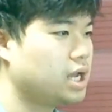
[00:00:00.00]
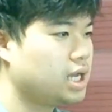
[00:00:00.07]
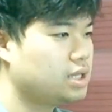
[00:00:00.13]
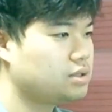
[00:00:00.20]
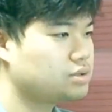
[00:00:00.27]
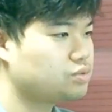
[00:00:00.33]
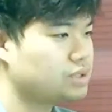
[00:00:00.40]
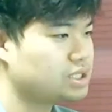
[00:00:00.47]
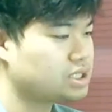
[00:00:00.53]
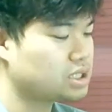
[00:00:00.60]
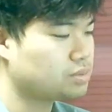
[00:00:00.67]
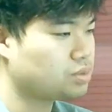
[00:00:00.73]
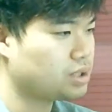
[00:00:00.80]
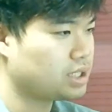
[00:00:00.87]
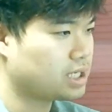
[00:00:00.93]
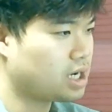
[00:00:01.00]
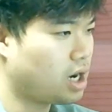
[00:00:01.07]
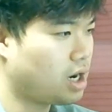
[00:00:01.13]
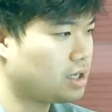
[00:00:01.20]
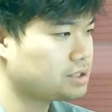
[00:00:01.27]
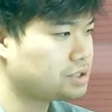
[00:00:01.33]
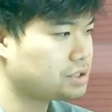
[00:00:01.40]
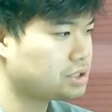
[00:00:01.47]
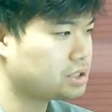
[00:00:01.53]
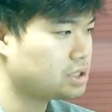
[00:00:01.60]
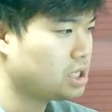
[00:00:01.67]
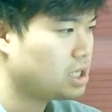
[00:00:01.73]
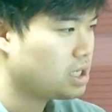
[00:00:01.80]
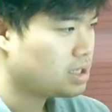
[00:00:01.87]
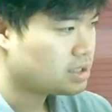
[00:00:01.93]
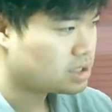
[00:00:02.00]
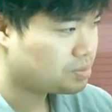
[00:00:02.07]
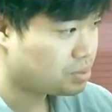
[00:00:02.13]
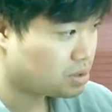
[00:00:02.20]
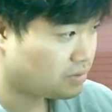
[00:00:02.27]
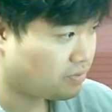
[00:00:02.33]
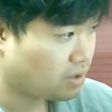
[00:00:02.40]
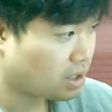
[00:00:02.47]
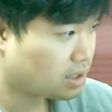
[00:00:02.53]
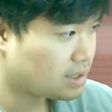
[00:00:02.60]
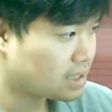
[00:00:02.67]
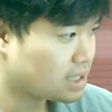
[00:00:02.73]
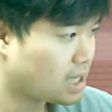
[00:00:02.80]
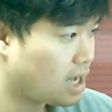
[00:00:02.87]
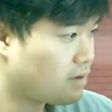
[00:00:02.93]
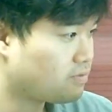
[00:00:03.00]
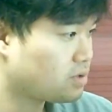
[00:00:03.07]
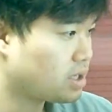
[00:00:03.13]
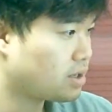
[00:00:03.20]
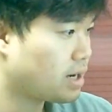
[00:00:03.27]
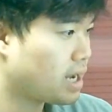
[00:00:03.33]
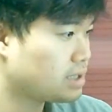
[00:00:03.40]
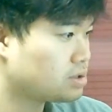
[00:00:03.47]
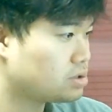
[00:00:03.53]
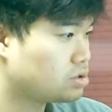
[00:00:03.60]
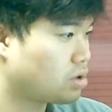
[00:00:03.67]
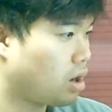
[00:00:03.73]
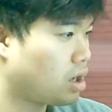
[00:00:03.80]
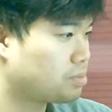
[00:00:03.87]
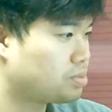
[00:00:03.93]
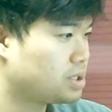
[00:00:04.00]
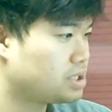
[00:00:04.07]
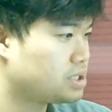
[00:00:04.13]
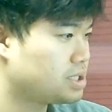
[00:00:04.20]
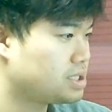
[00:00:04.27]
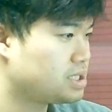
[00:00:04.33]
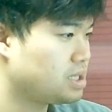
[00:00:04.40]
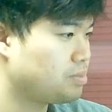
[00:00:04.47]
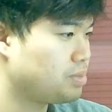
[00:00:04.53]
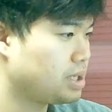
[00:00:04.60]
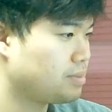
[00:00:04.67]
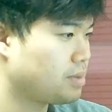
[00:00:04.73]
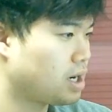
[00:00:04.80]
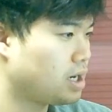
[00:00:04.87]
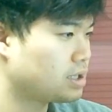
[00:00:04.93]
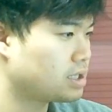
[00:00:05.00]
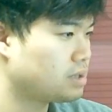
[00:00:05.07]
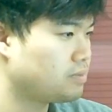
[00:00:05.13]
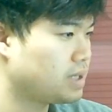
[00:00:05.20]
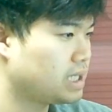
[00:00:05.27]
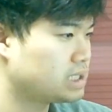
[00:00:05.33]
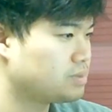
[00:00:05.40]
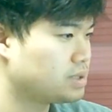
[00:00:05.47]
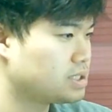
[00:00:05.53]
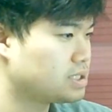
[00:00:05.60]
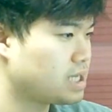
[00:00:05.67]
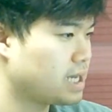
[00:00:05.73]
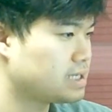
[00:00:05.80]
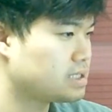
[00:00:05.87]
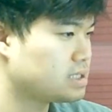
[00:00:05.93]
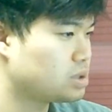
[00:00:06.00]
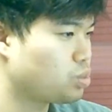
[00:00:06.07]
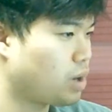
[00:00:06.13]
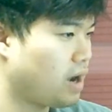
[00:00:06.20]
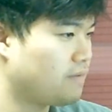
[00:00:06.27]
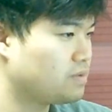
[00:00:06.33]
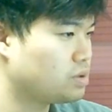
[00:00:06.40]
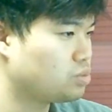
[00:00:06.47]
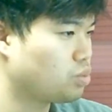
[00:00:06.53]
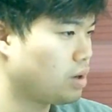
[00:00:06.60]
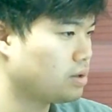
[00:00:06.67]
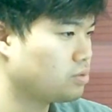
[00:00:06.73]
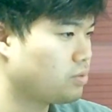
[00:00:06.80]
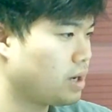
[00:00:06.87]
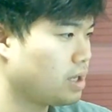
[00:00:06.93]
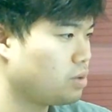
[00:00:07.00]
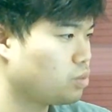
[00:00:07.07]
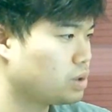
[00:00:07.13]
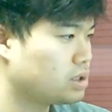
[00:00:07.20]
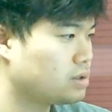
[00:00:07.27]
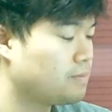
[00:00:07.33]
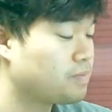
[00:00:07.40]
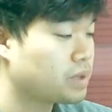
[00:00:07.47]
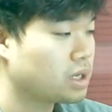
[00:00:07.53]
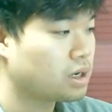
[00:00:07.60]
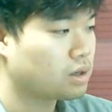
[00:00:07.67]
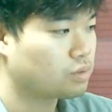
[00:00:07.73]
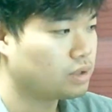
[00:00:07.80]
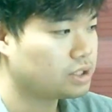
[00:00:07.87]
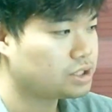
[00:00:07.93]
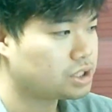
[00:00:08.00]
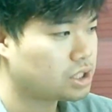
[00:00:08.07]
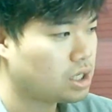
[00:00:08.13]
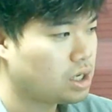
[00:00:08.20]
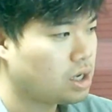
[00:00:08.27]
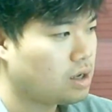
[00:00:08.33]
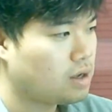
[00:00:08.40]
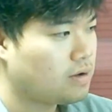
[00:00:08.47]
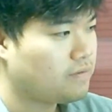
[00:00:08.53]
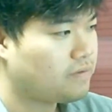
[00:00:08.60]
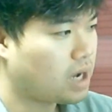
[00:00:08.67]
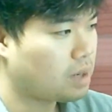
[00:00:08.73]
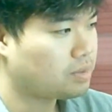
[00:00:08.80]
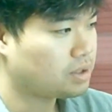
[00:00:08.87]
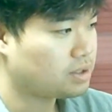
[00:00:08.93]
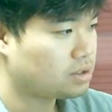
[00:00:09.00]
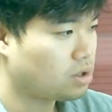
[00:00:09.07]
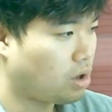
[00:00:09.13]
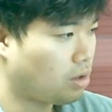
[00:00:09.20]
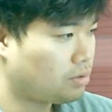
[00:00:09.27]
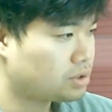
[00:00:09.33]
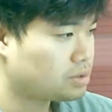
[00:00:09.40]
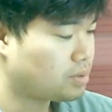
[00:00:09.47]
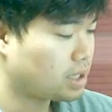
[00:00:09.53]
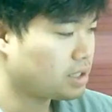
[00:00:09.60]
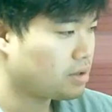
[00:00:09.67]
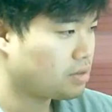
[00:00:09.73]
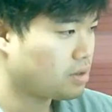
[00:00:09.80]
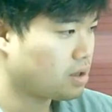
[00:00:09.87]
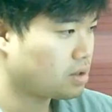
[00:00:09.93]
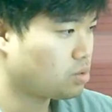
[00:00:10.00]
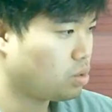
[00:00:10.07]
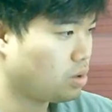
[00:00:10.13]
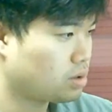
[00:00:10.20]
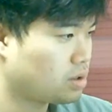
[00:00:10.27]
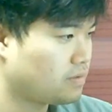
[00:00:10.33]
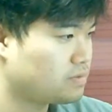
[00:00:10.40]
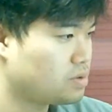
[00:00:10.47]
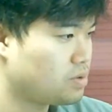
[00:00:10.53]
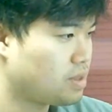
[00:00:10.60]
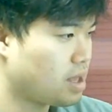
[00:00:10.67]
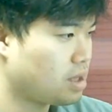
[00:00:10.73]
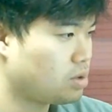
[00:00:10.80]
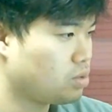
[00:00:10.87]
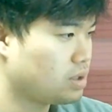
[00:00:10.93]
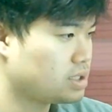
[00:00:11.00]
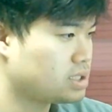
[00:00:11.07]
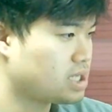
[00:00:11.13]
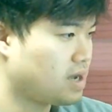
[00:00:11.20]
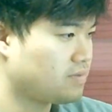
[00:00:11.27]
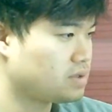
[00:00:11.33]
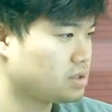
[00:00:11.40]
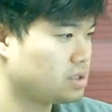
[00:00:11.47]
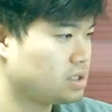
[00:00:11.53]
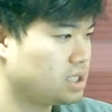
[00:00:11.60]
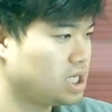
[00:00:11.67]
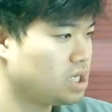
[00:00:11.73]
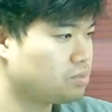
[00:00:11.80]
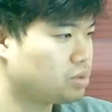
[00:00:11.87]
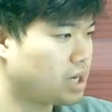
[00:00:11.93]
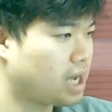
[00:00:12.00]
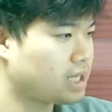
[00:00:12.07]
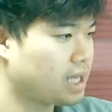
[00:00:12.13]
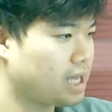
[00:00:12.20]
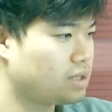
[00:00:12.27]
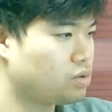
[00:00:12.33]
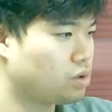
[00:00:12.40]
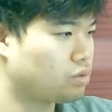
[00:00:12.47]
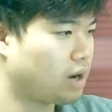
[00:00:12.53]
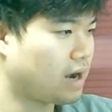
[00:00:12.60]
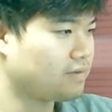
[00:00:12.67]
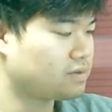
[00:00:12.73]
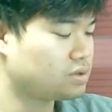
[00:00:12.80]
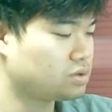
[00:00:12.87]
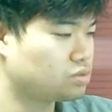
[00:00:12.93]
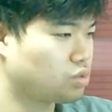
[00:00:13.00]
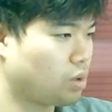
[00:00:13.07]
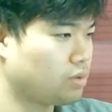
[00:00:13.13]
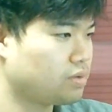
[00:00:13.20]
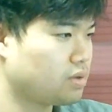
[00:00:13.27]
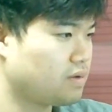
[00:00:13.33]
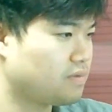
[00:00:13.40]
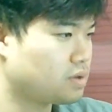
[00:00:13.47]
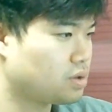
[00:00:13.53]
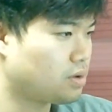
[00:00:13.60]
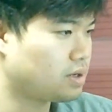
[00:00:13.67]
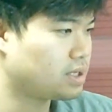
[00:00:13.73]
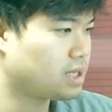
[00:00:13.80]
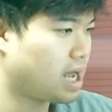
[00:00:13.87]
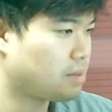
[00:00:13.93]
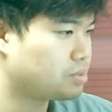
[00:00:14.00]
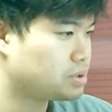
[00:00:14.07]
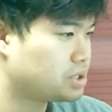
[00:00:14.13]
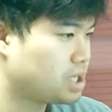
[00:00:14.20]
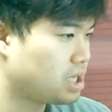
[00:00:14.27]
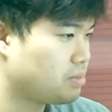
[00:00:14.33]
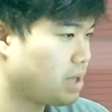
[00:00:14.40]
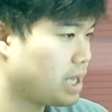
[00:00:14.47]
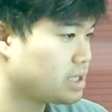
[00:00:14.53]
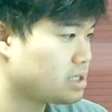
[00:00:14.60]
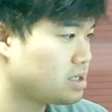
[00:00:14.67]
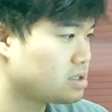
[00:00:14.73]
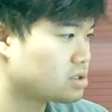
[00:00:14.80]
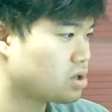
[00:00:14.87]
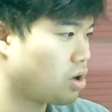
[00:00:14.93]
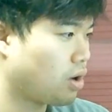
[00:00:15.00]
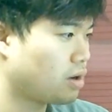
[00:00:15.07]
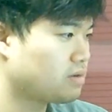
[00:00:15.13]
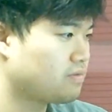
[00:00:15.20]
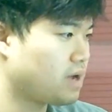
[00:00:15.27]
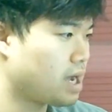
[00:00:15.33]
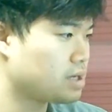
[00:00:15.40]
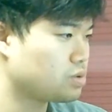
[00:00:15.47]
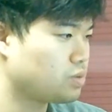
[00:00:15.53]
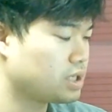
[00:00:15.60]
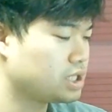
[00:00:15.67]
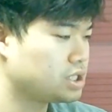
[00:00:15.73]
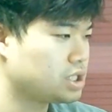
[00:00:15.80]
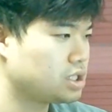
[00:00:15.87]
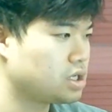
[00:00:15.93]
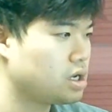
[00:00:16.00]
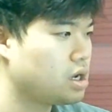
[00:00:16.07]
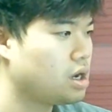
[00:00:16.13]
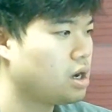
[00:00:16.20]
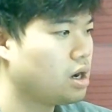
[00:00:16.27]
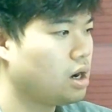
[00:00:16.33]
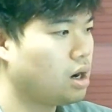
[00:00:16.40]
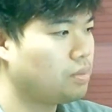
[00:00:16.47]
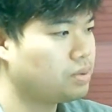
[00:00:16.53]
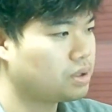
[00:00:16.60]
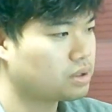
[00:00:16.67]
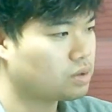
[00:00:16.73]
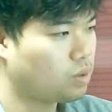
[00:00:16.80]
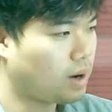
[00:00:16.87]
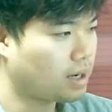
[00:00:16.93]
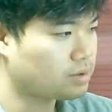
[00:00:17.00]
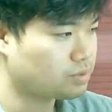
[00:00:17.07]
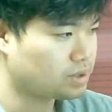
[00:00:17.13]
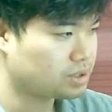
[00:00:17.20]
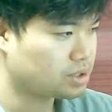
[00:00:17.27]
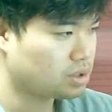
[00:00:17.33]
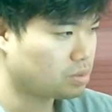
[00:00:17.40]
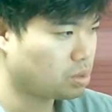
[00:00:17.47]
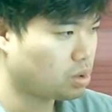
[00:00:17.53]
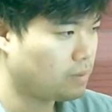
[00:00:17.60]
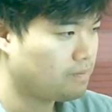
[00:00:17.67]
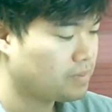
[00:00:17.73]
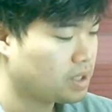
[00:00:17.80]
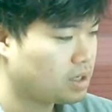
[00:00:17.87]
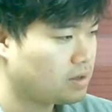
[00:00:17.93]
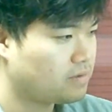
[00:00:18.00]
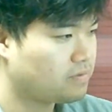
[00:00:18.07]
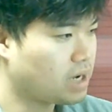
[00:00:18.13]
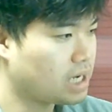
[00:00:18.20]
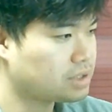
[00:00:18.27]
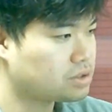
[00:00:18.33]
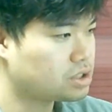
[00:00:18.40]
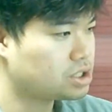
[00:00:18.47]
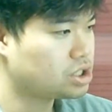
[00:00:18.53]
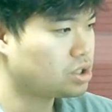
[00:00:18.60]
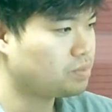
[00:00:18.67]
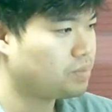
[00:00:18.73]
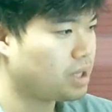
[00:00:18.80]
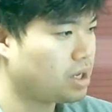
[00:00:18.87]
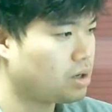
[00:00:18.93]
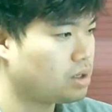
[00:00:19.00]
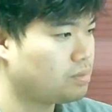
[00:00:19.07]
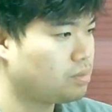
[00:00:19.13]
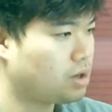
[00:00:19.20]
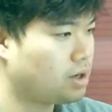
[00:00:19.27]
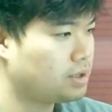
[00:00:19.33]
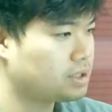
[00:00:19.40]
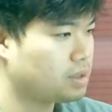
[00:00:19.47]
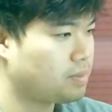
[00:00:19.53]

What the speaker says: Looks reasonable in the context. Specifically, Cloudflare has a strong presence in big market, and management says its revenue run rate will reach $5 billion by the third quarter of 2027. The implied annual revenue growth of 39% makes its current valuation appear quite reasonable. Investors should bear in mind the